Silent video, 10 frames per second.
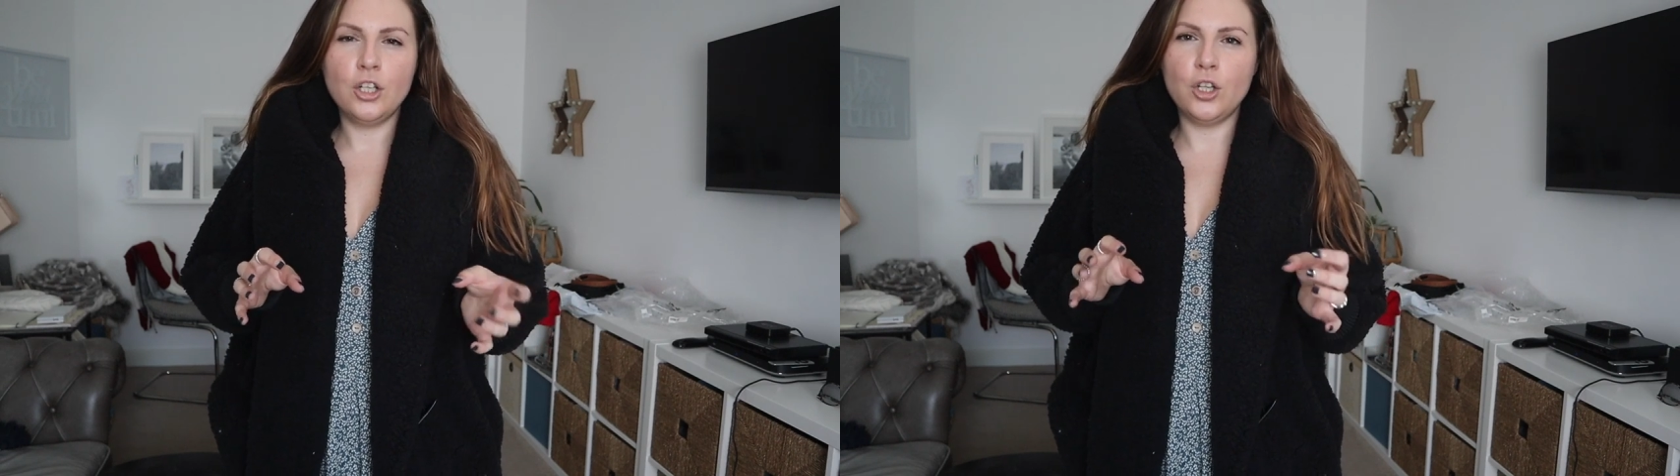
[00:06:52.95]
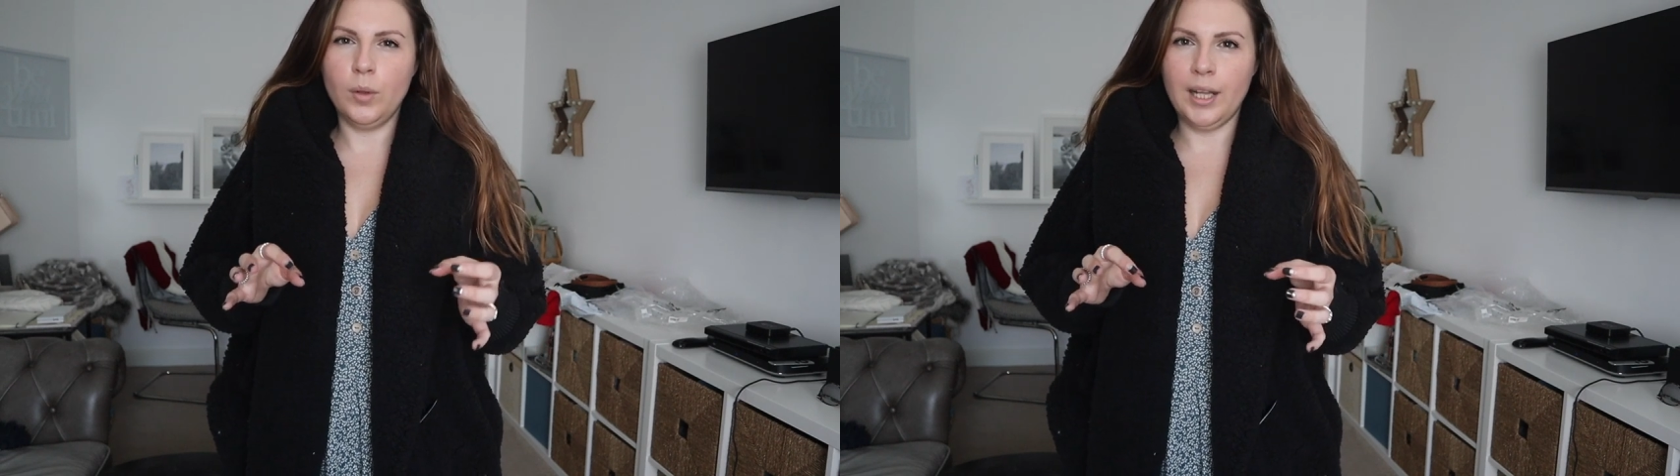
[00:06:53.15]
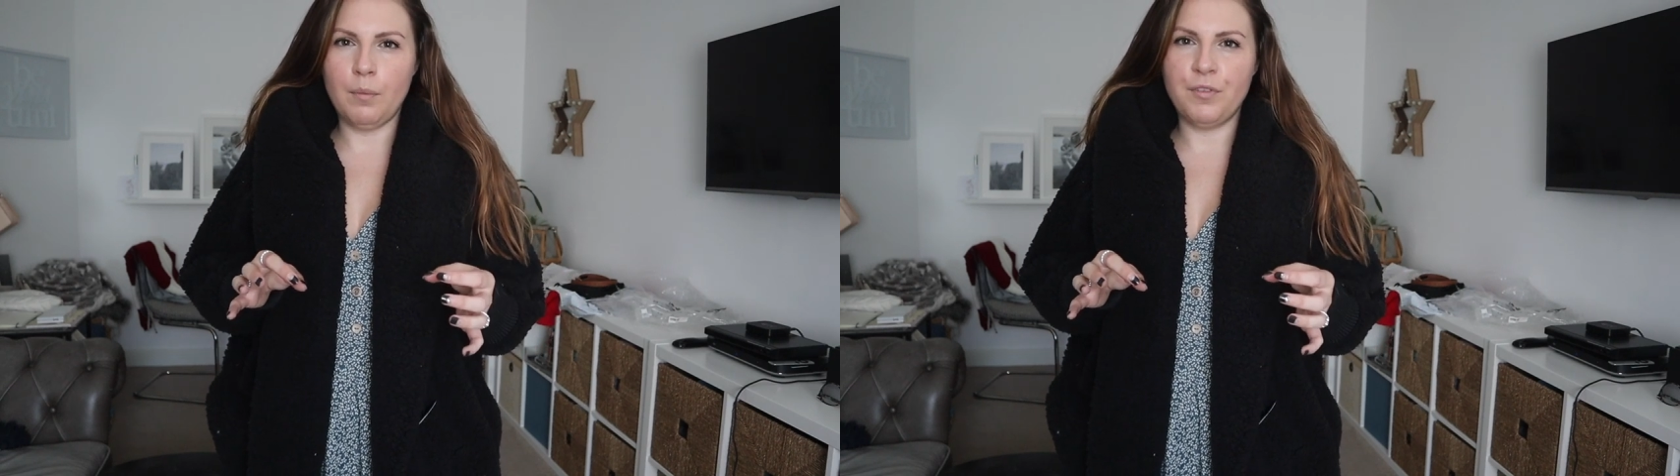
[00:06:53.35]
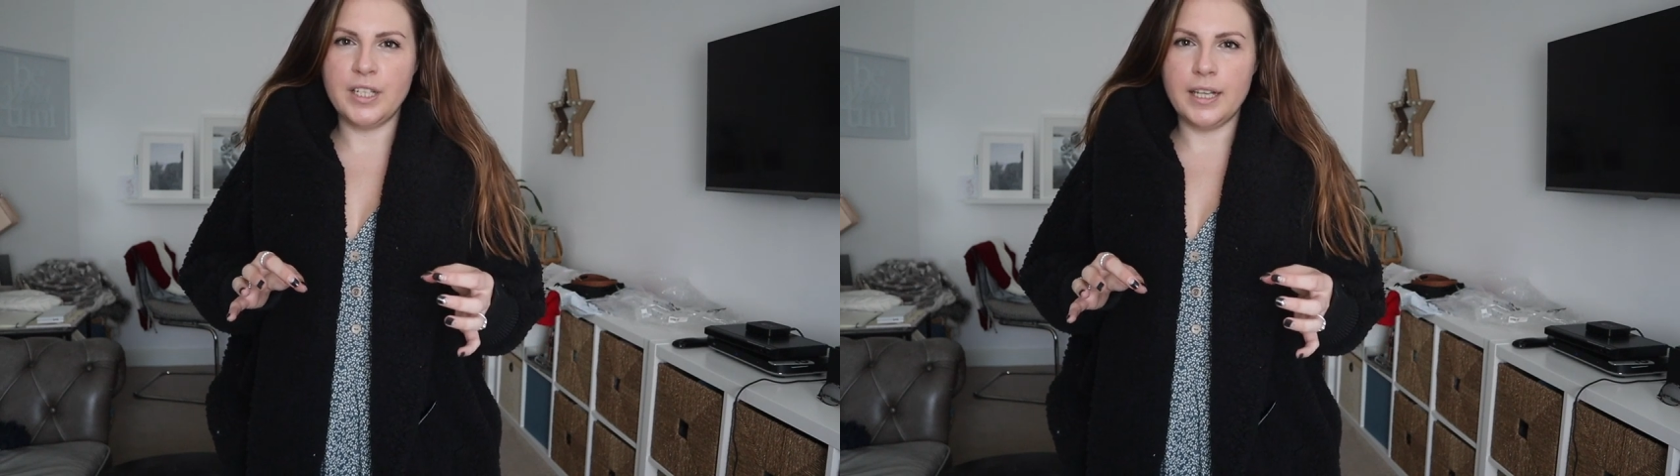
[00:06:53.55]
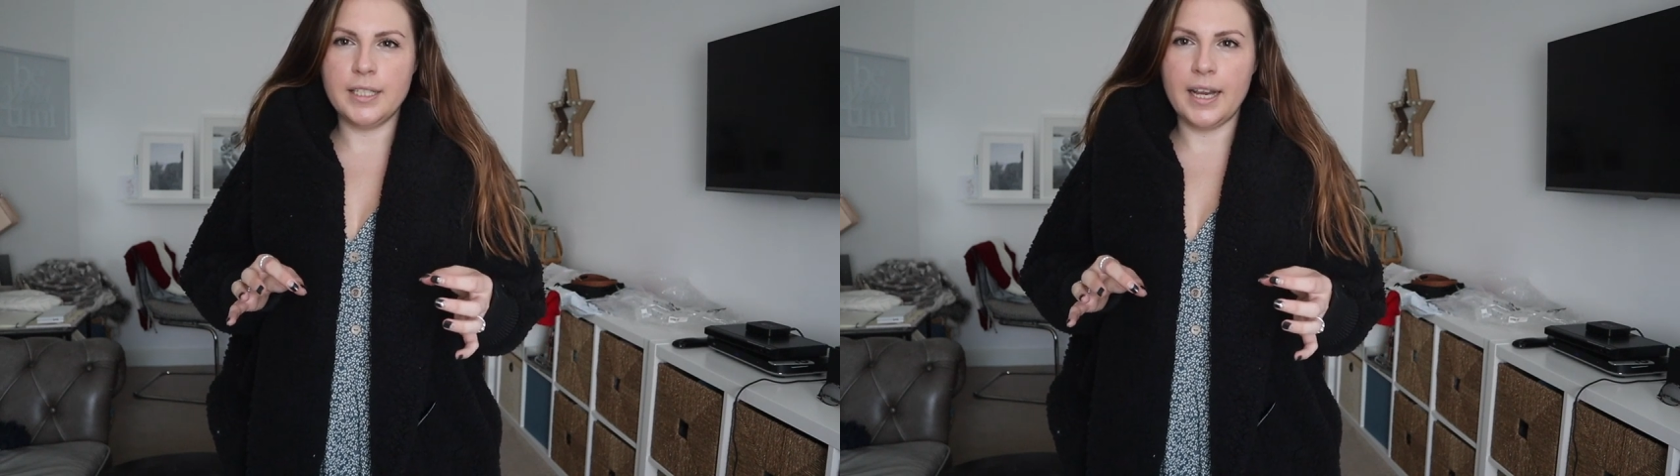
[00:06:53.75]
too glam for
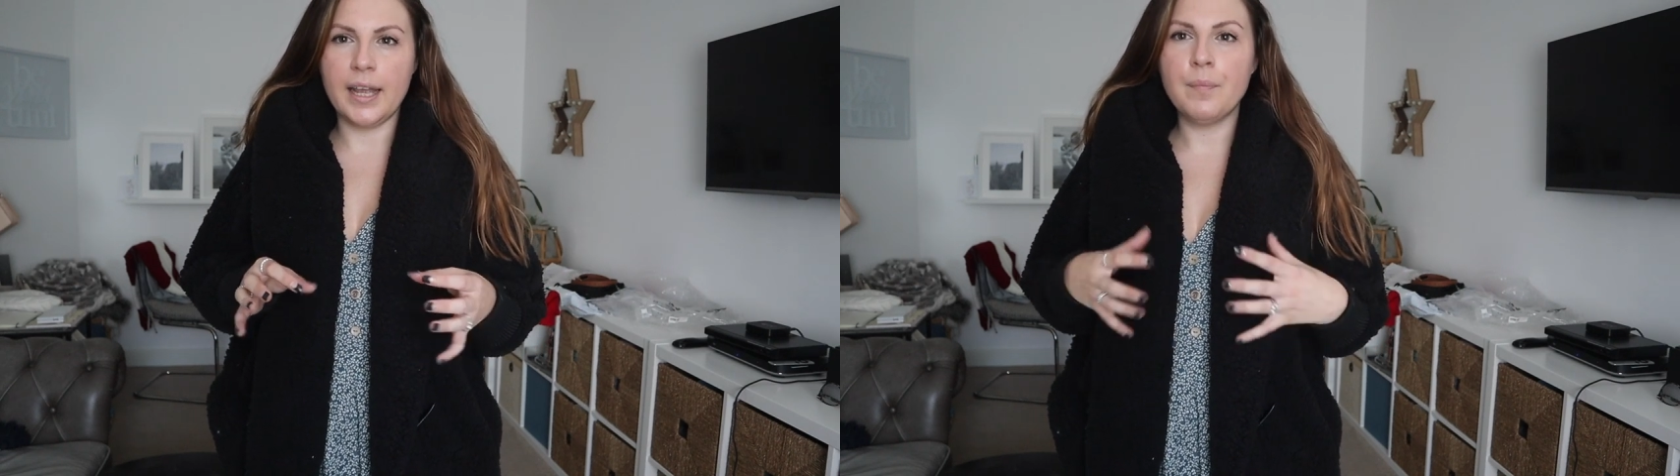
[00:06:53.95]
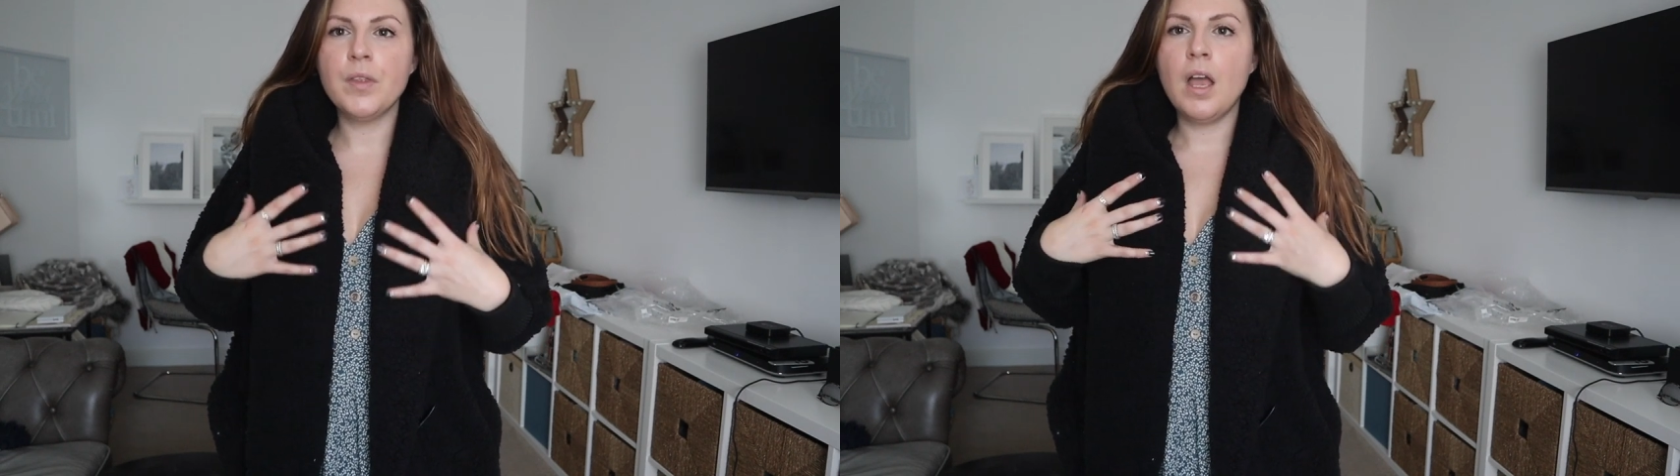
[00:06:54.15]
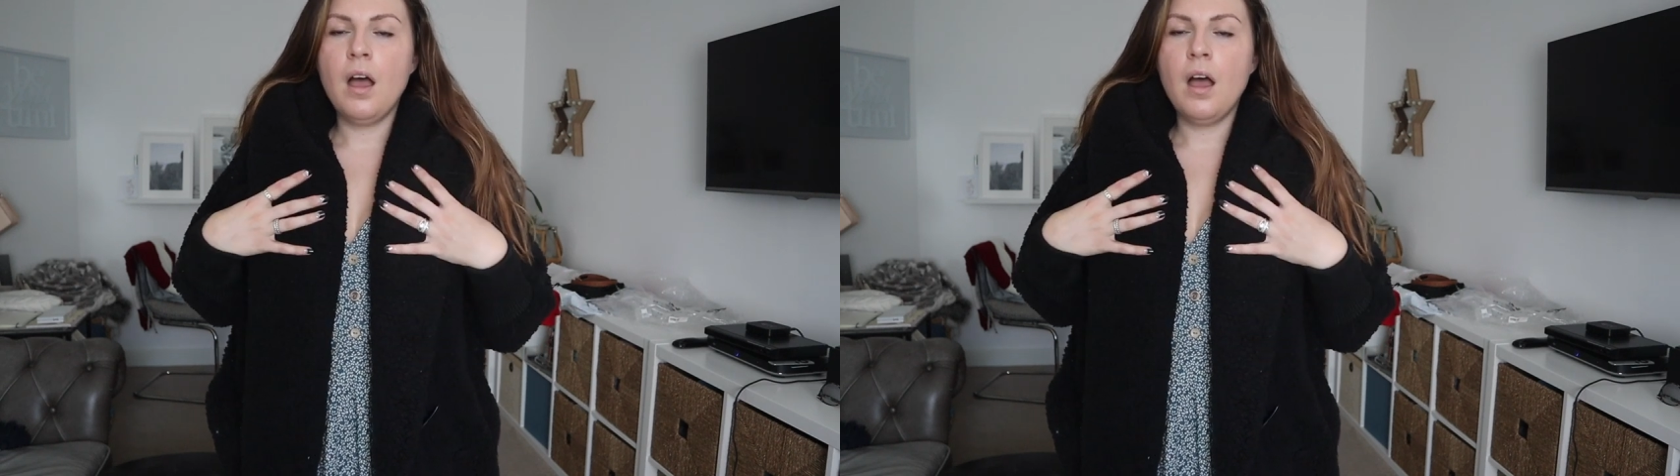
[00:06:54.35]
day to day.